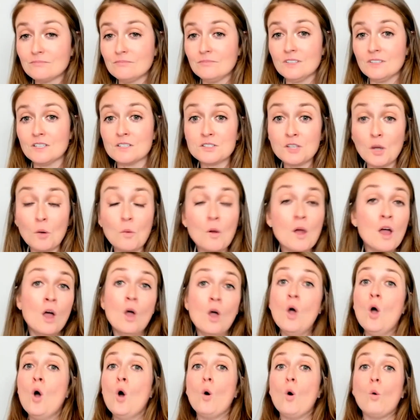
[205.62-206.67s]
So
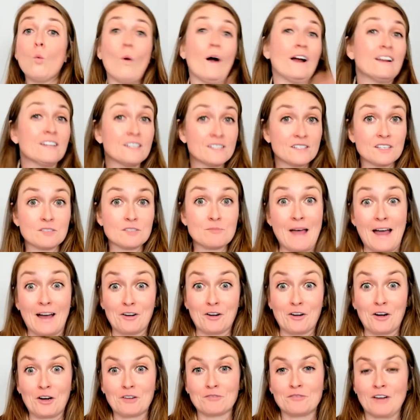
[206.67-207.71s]
why does this
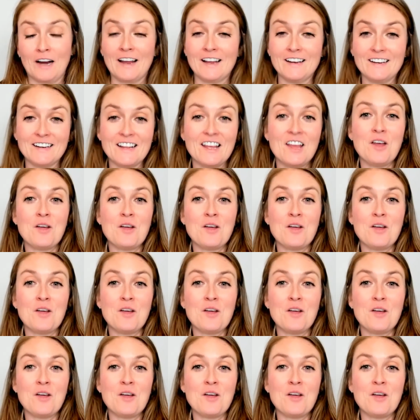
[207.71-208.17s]
matter, right?